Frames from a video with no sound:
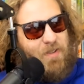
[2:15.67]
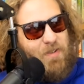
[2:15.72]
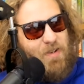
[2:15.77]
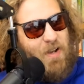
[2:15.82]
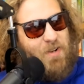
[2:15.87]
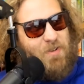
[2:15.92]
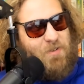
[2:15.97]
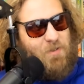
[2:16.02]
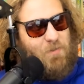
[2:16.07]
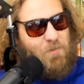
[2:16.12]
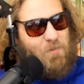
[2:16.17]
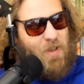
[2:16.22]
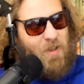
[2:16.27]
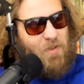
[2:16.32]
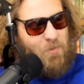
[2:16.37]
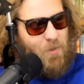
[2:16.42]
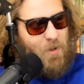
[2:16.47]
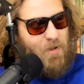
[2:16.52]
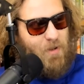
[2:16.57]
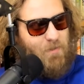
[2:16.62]
Dodgers
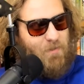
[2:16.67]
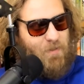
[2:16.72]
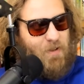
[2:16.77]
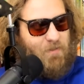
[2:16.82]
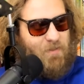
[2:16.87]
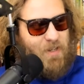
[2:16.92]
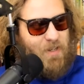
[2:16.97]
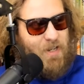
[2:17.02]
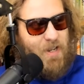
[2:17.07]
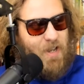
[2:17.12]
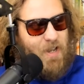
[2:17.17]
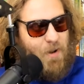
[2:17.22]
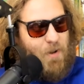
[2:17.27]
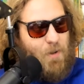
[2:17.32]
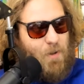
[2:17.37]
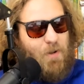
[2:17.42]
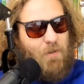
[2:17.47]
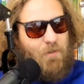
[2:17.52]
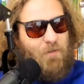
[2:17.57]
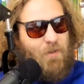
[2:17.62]
plus 150
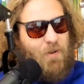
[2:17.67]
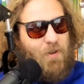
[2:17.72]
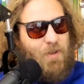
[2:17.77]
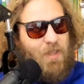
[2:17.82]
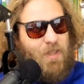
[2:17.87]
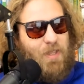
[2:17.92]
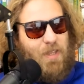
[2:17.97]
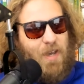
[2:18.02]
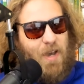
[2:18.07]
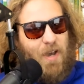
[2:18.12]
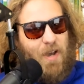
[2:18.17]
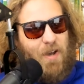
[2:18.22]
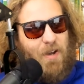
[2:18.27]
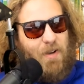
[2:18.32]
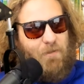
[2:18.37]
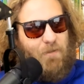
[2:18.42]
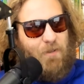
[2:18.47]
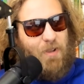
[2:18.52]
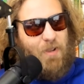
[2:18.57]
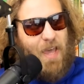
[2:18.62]
now for the
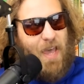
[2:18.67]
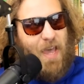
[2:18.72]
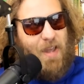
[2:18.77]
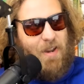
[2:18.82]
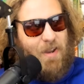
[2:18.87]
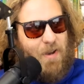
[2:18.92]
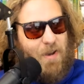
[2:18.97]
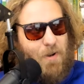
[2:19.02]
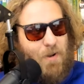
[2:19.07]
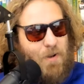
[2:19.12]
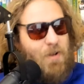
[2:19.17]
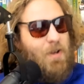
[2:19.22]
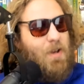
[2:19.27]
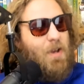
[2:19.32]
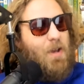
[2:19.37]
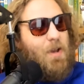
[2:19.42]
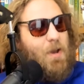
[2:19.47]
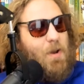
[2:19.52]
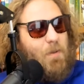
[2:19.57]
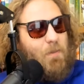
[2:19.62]
NL.
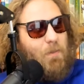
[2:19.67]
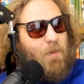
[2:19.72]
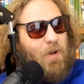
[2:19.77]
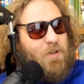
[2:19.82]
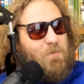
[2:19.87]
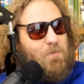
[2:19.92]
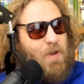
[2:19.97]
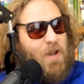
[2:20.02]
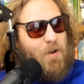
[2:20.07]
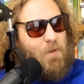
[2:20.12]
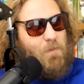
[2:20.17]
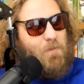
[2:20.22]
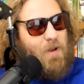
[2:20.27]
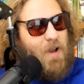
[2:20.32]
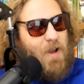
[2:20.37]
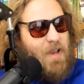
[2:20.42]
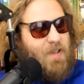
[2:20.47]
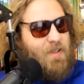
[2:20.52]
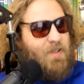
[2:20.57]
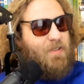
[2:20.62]
Much better
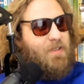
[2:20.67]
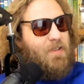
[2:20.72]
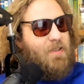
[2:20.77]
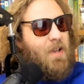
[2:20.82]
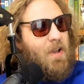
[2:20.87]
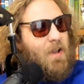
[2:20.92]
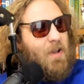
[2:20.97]
price.